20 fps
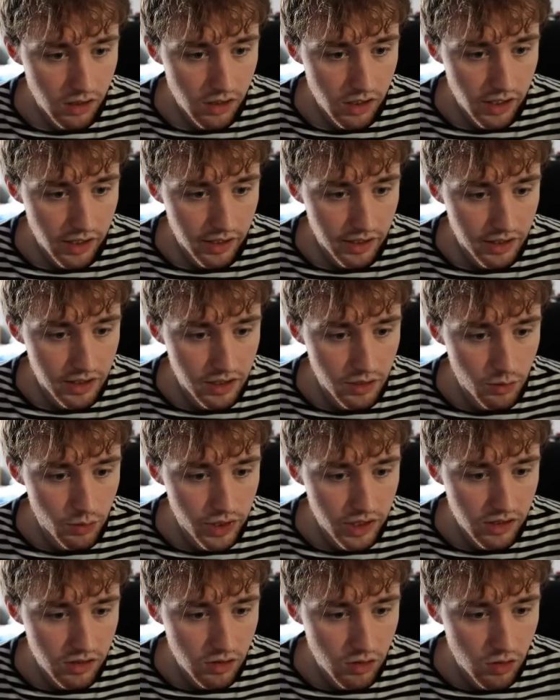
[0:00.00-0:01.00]
Alright, here
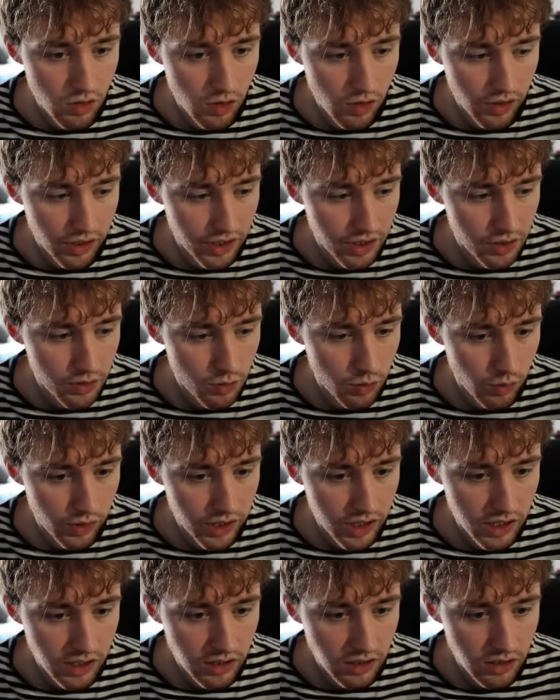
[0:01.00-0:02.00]
we go. Here
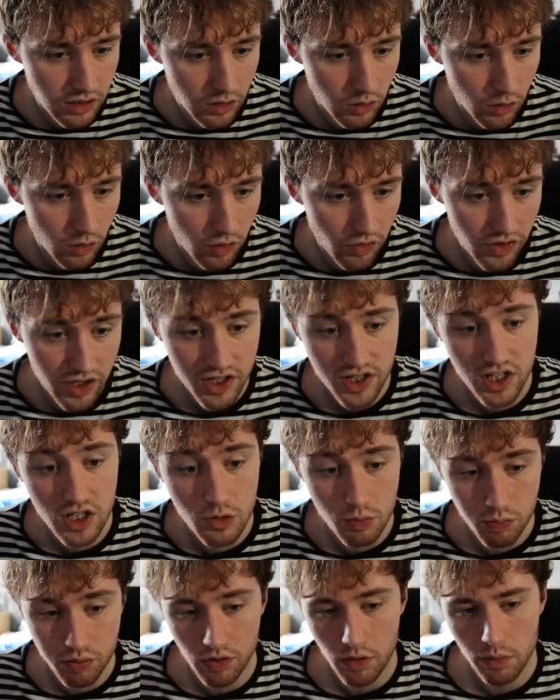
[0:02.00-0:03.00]
we go. This
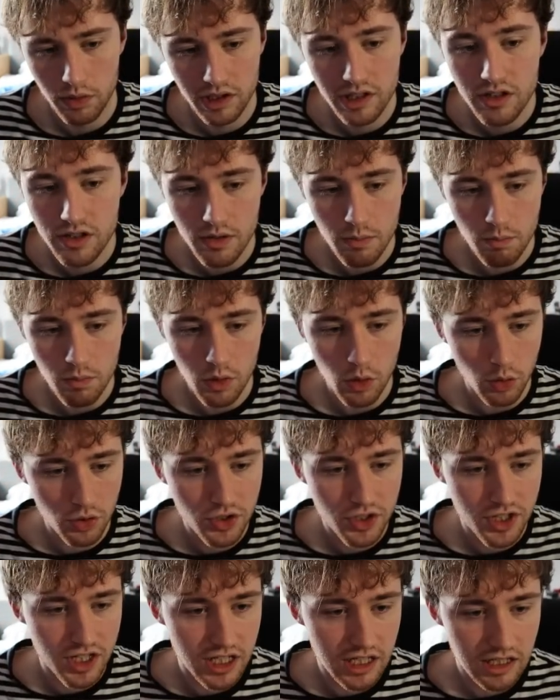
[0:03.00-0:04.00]
is probably the
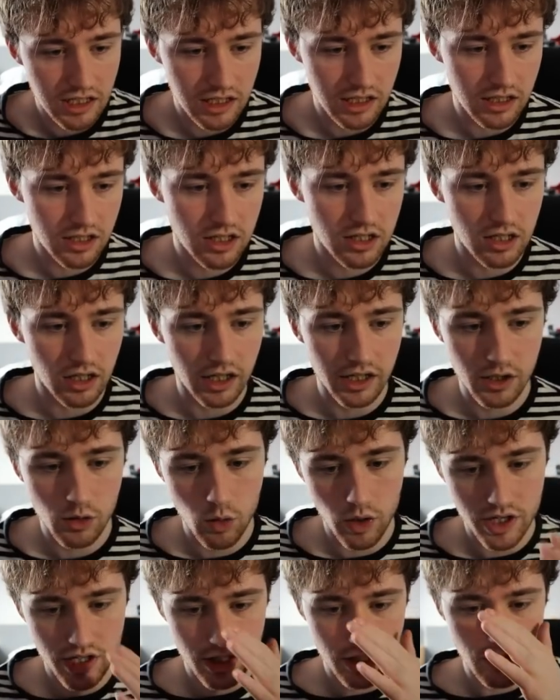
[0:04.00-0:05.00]
most tedious side
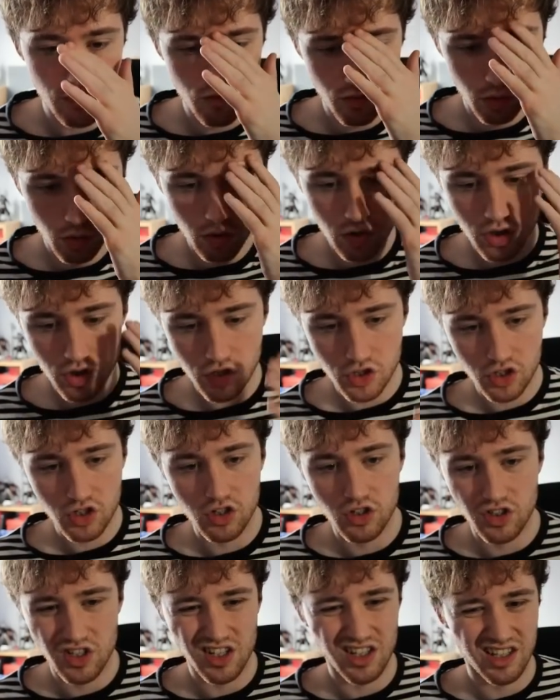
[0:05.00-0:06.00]
quest in Rogue, just
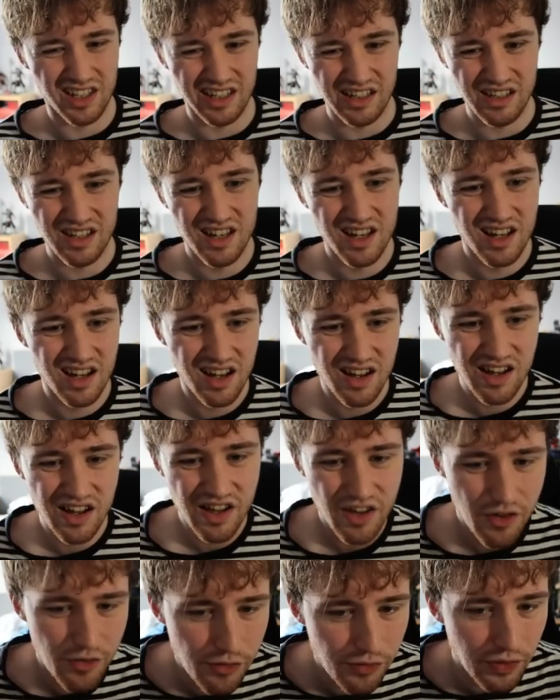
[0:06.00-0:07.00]
because there's like
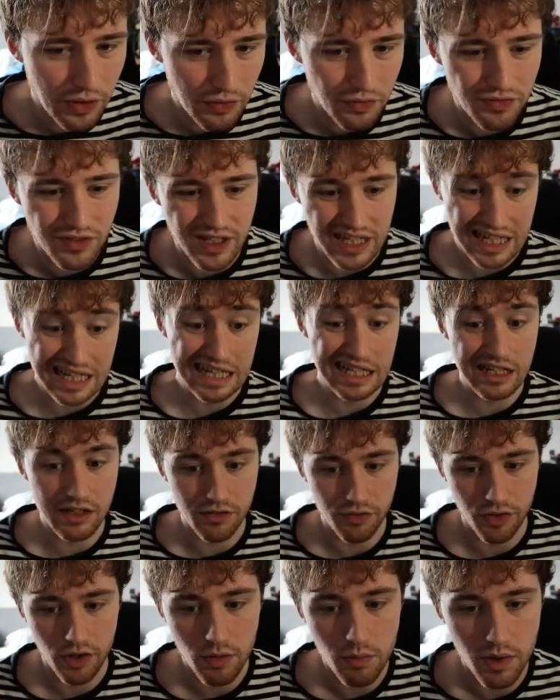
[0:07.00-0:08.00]
15
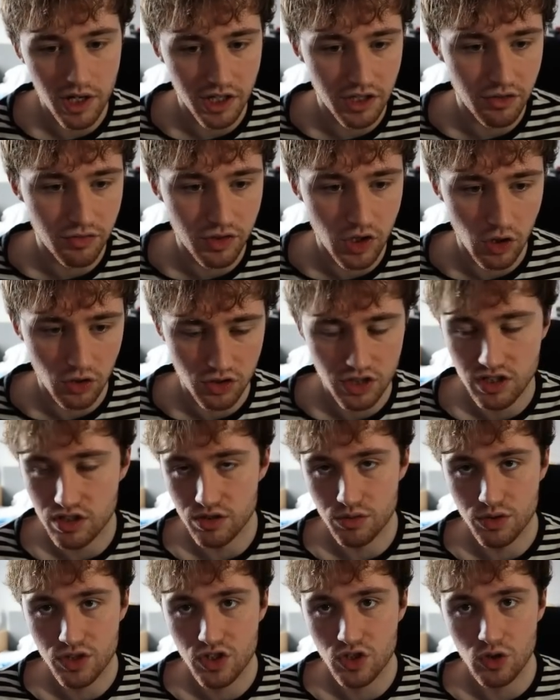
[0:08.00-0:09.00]
of them, and you've got to
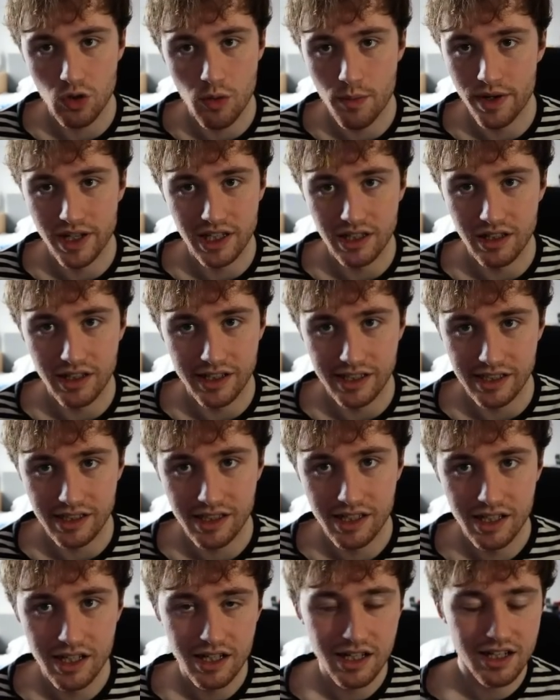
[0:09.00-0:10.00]
do so many
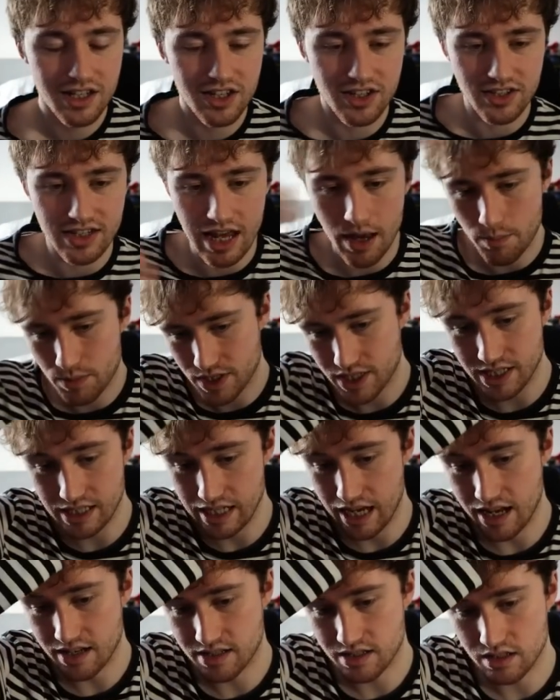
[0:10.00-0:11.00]
like steps to
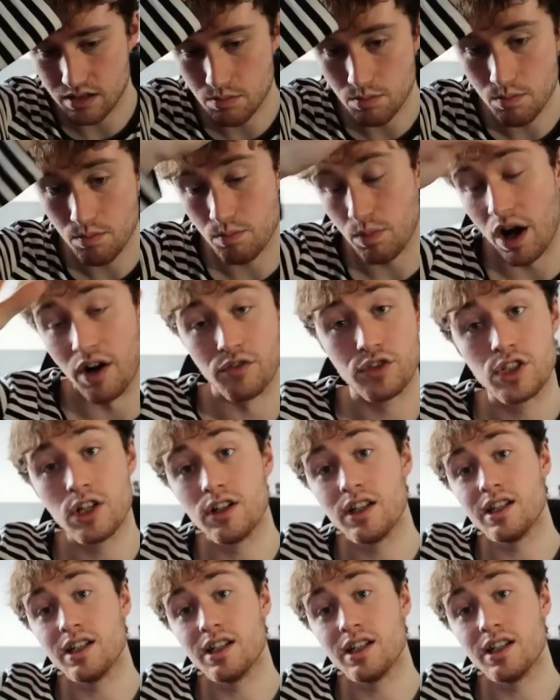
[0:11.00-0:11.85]
get to them. But I've done